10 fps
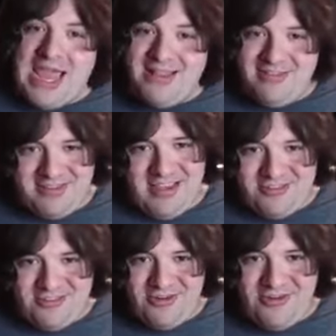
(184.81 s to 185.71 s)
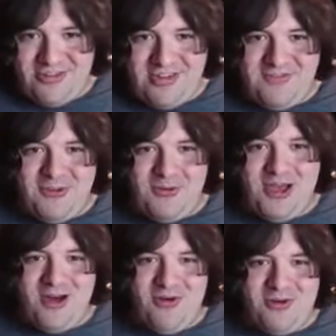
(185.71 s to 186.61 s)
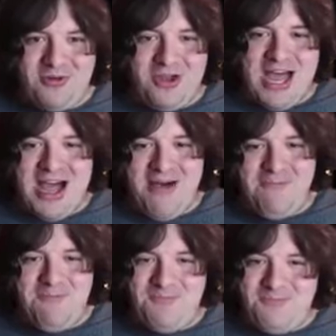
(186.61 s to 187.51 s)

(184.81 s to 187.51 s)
ancestors, if you will, um,